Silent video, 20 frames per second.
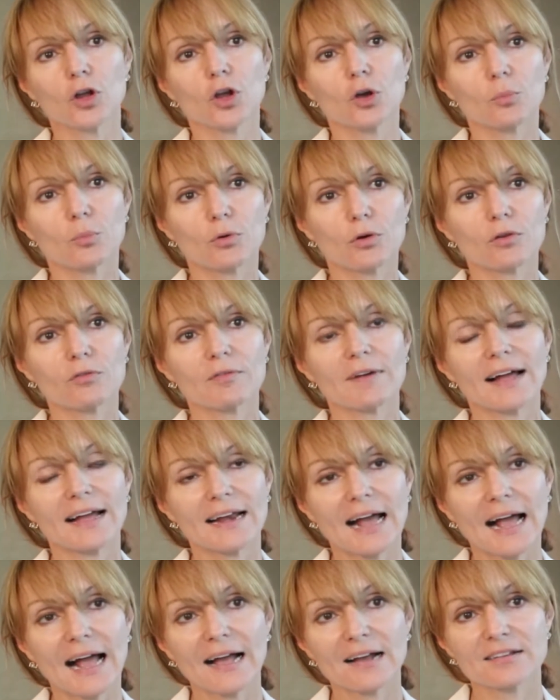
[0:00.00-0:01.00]
provide
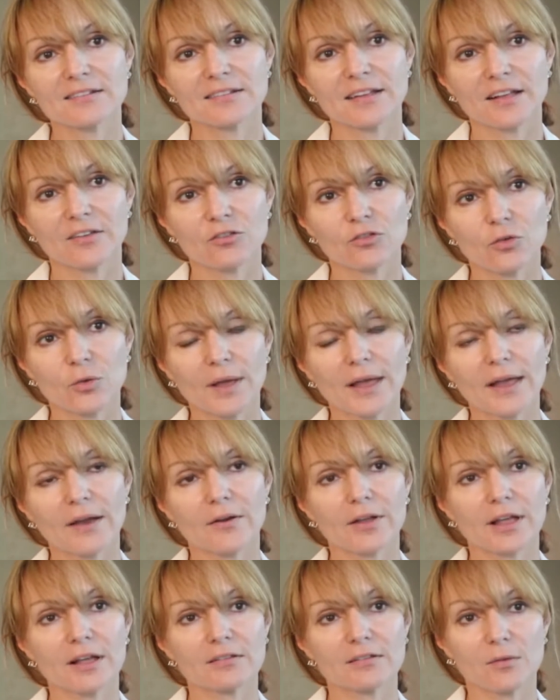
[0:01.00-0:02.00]
access to
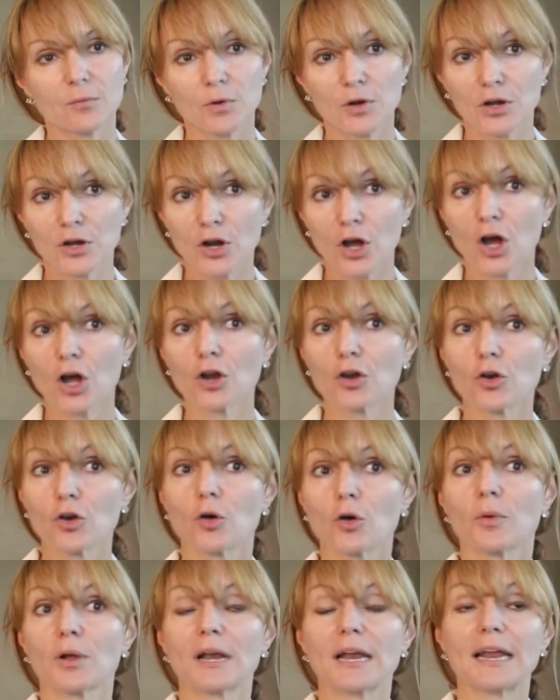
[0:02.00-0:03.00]
areas that would not
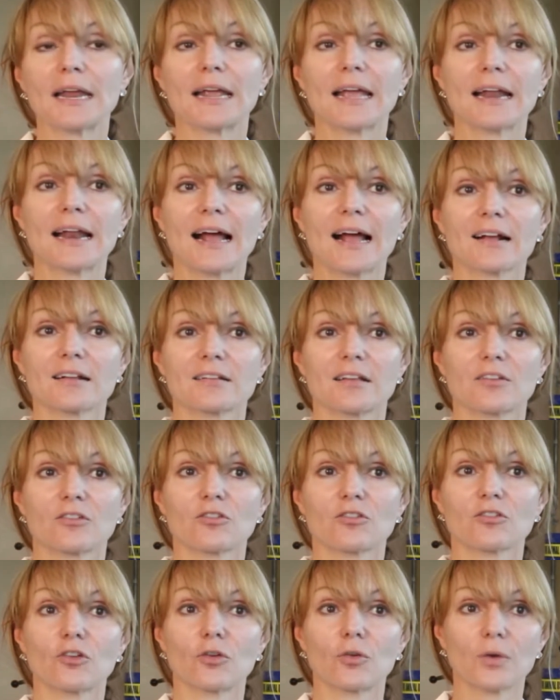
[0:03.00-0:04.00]
normally get access
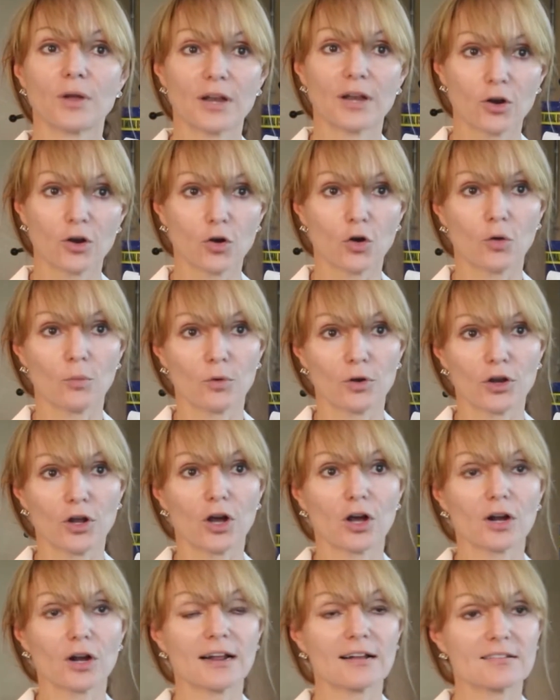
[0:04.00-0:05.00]
to in a normal dog
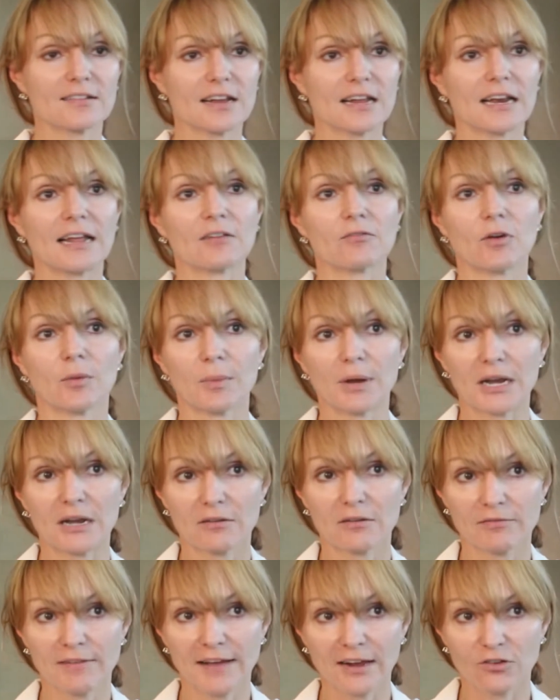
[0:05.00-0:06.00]
that's healing from an
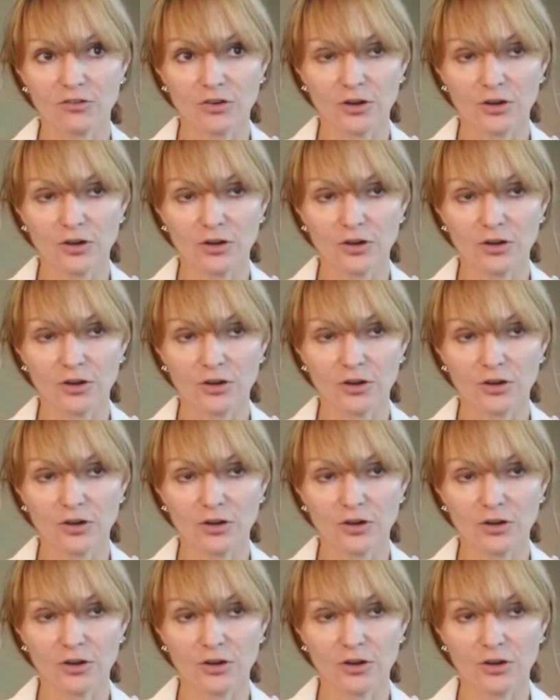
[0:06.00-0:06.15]
infection.